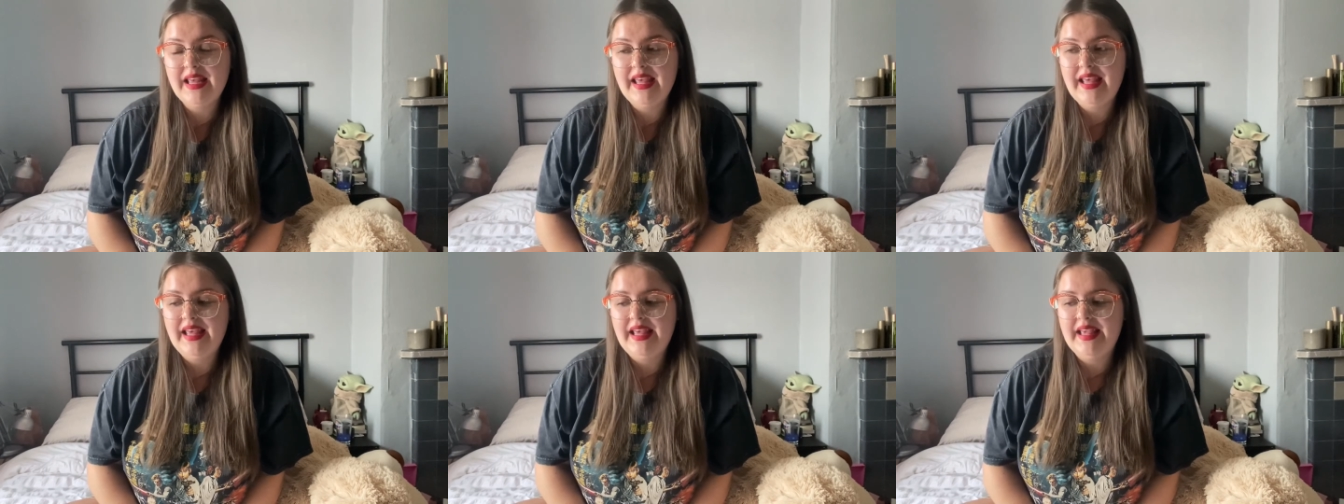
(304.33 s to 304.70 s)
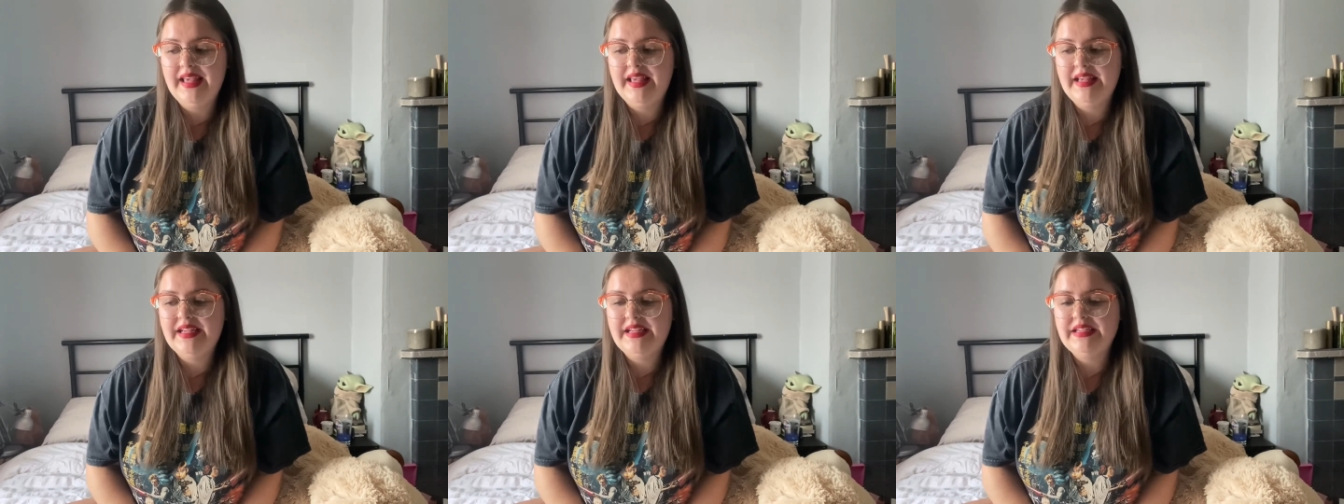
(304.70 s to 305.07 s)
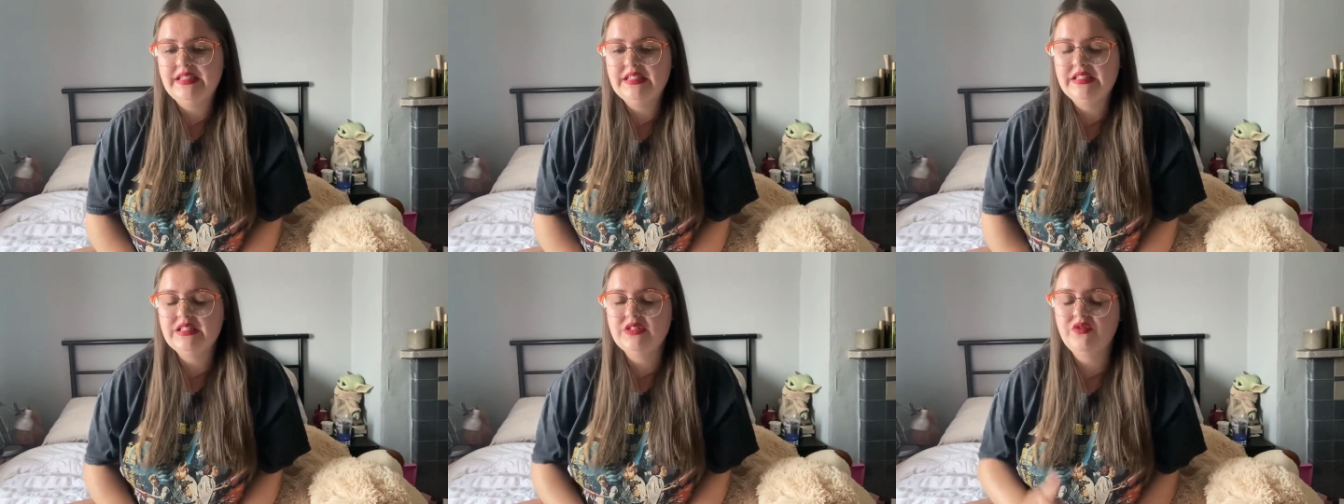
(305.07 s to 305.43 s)

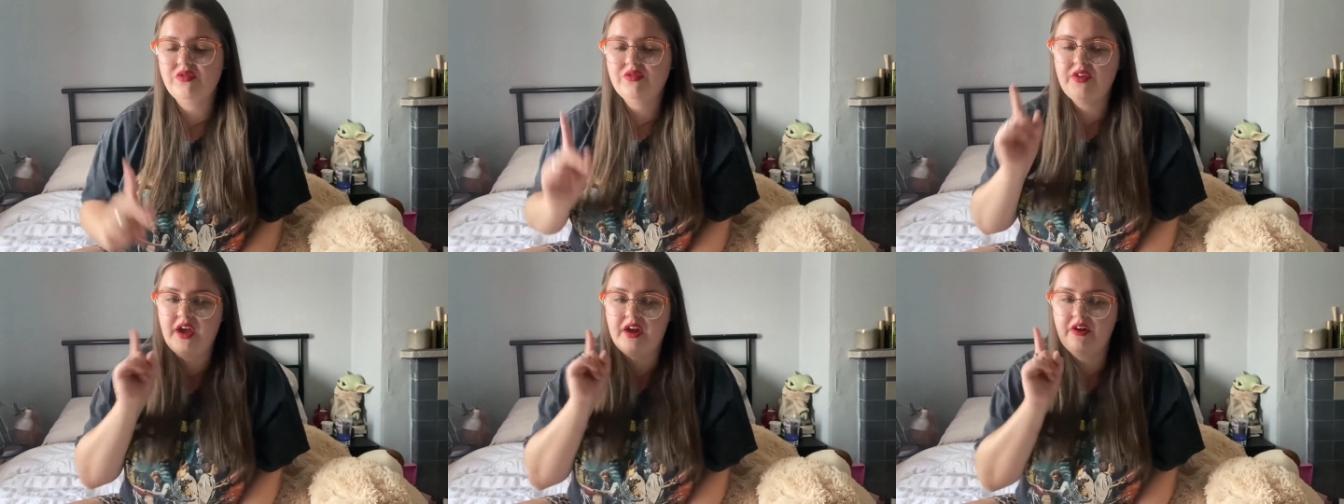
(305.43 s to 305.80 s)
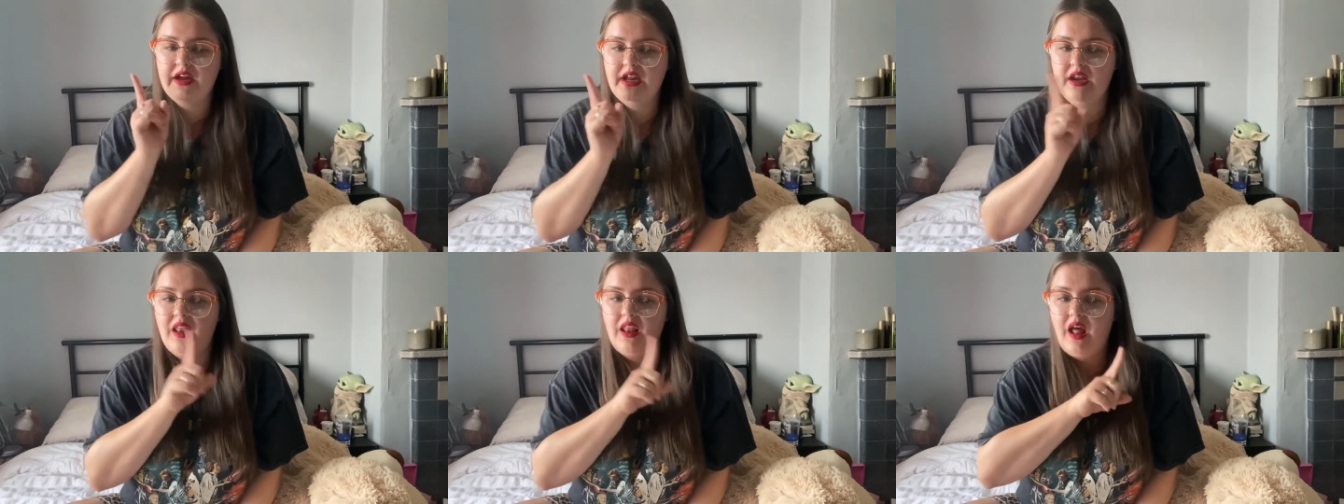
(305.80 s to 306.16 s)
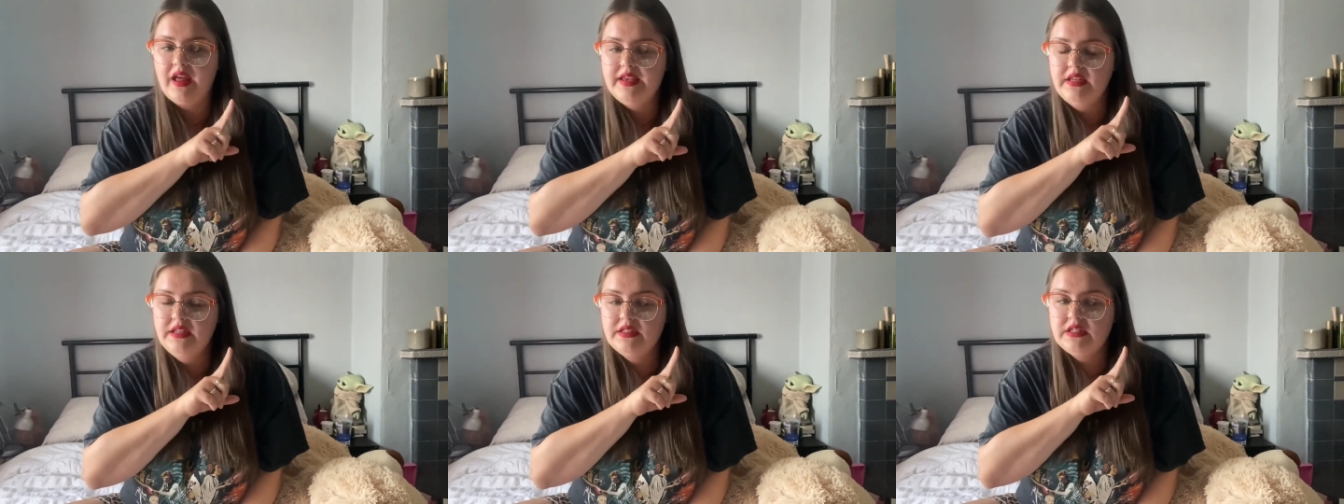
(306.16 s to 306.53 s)
is very
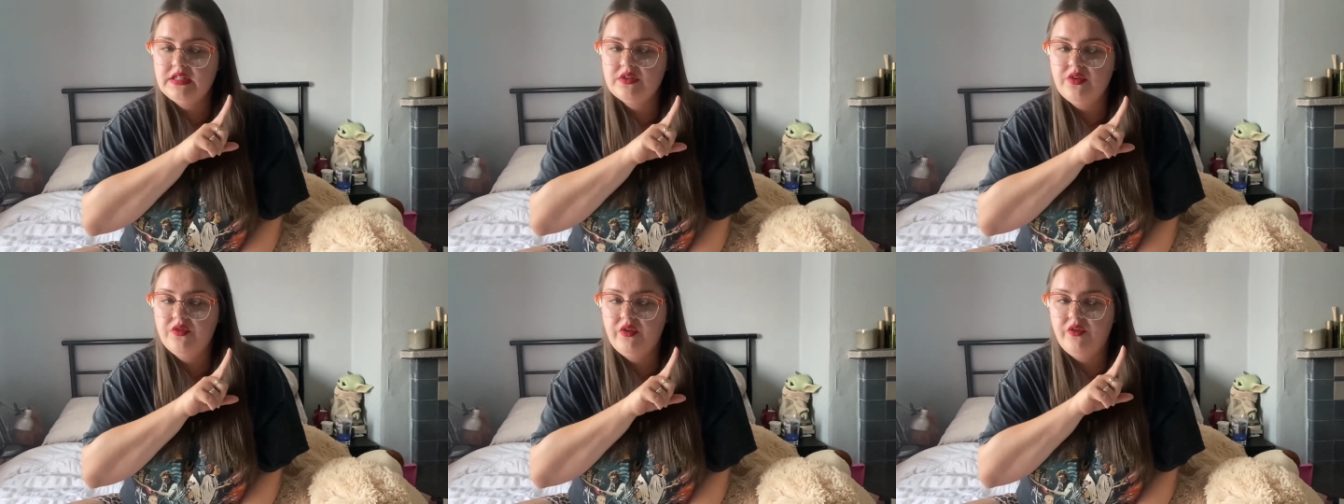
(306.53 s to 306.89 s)
light